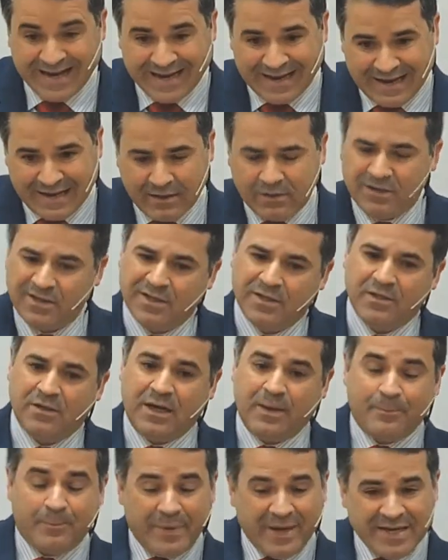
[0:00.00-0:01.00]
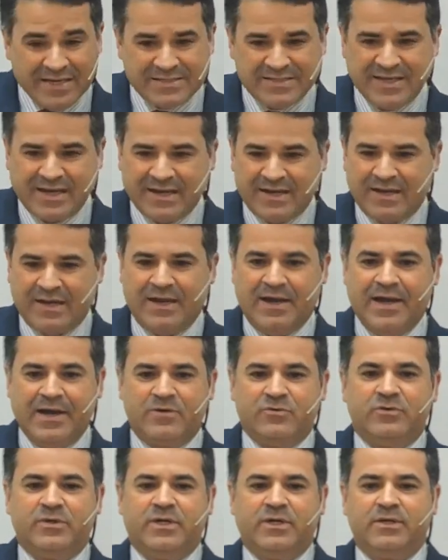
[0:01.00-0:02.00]
You want to buy something?
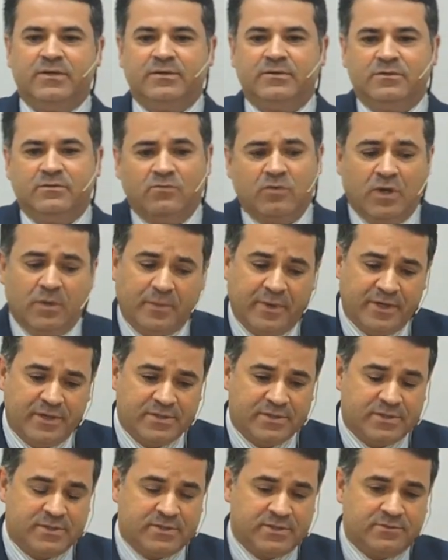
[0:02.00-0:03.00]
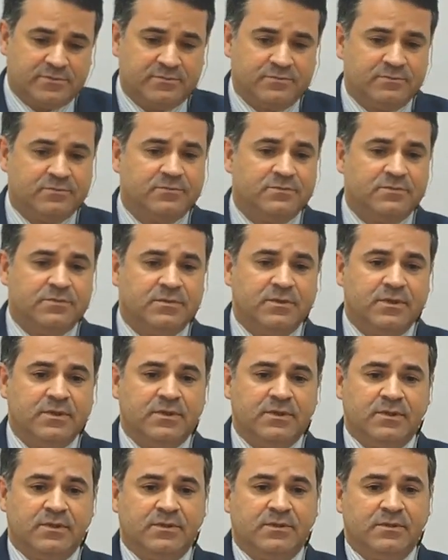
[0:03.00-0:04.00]
Oh, it's so expensive. Well,
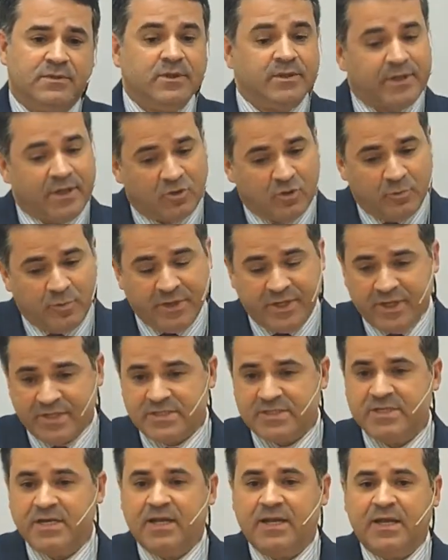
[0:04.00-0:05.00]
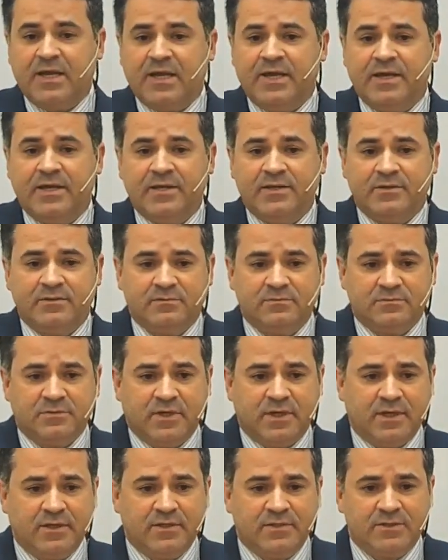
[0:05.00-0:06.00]
I have to obey the
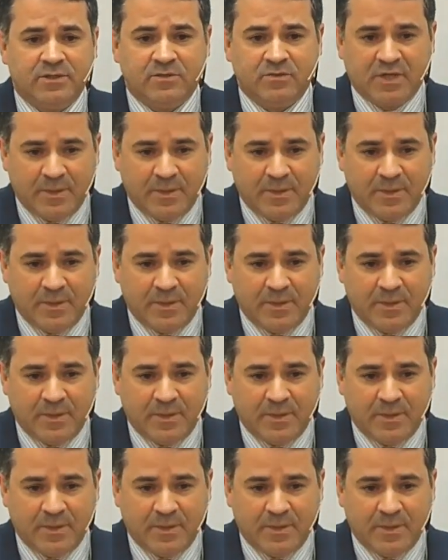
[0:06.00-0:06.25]
law.